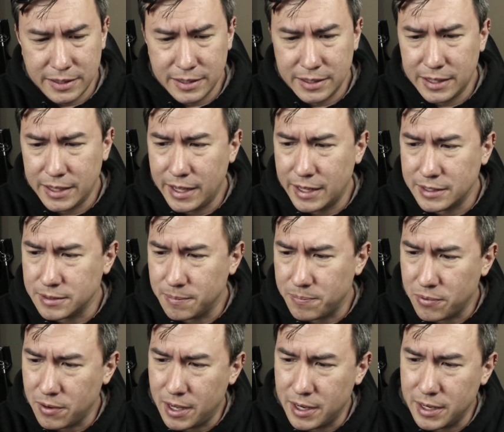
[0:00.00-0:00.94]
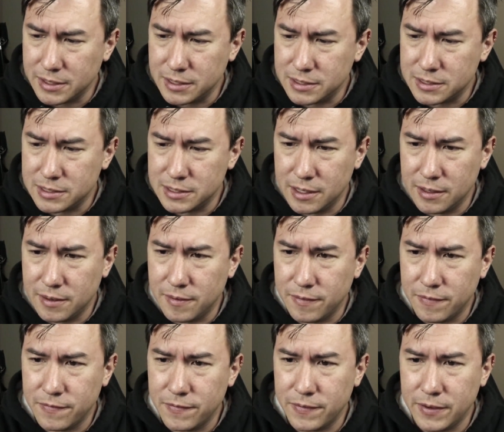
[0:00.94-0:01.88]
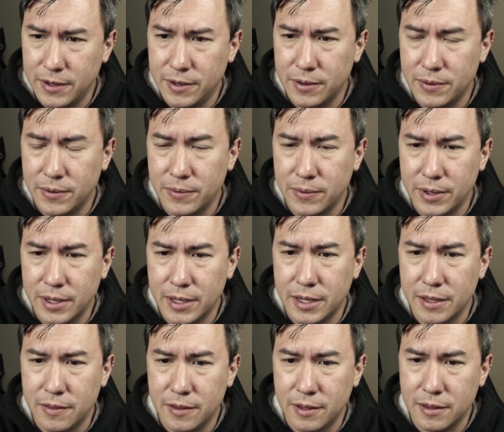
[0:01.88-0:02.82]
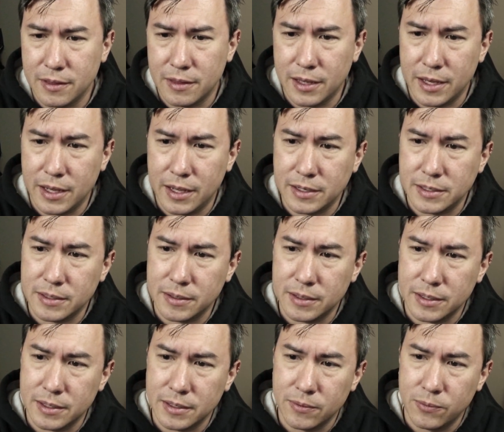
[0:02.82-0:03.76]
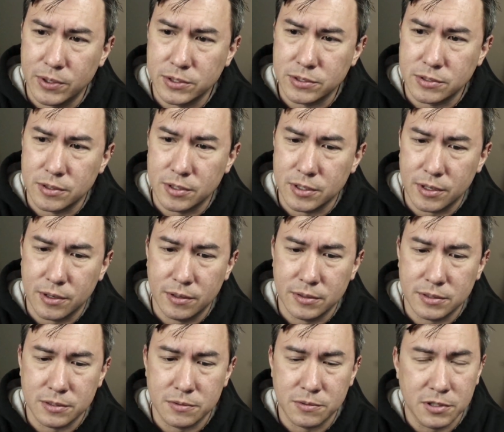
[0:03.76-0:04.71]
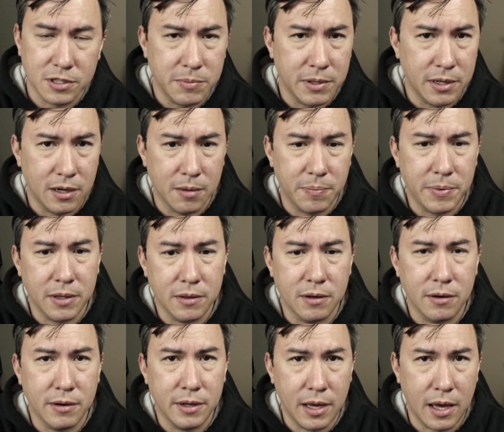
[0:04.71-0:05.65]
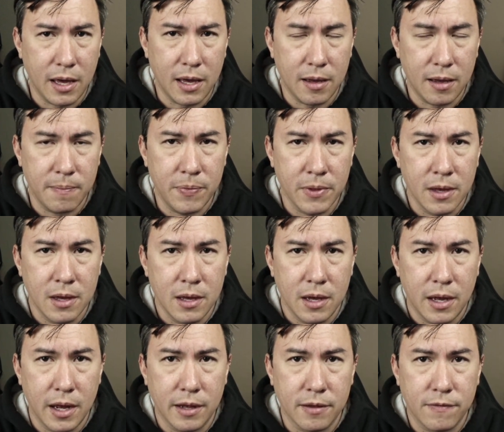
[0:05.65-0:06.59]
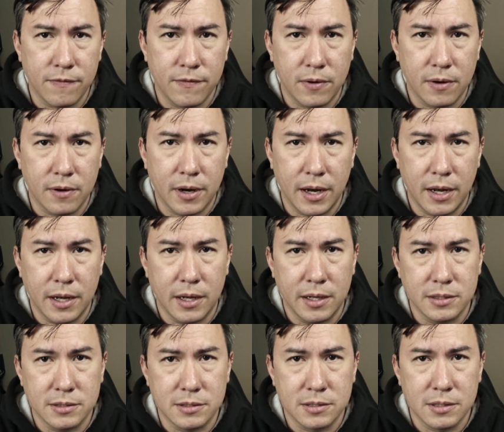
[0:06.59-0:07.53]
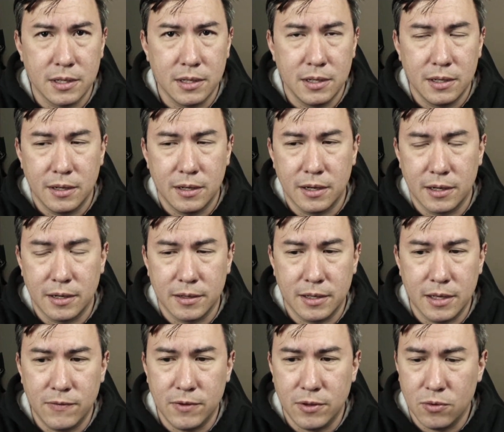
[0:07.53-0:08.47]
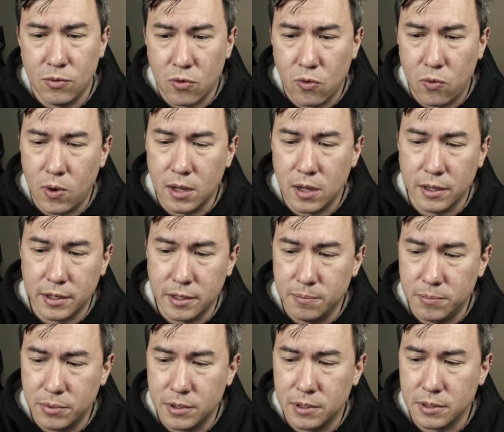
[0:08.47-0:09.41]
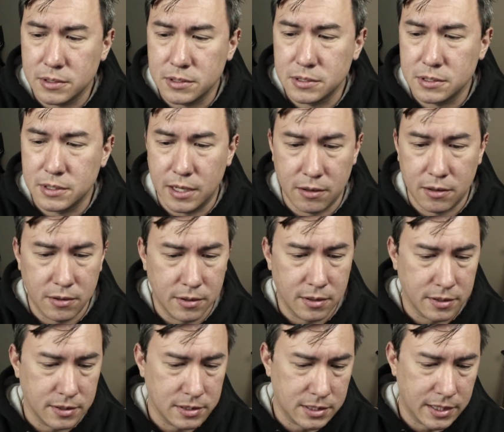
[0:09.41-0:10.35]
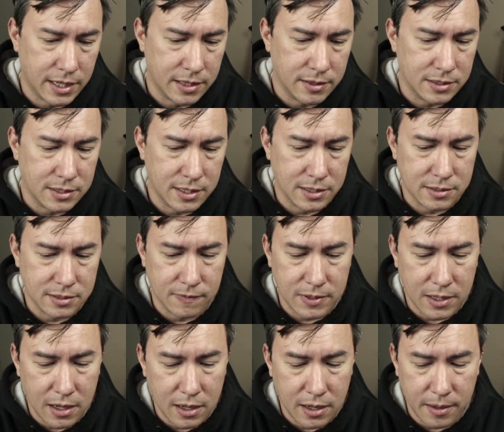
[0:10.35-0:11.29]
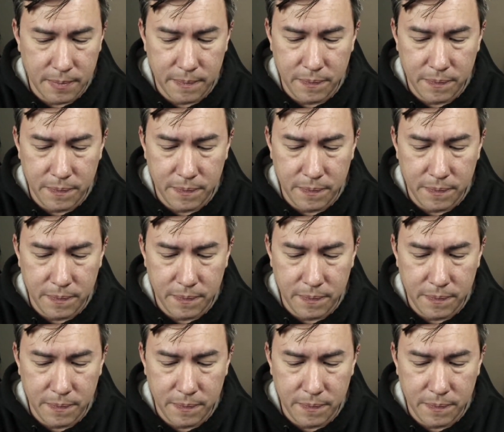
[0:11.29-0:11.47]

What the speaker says: As a product itself, I think that Wizards of the Coast has really been upping their game as far as giving you quality books that are going to stand the test of time.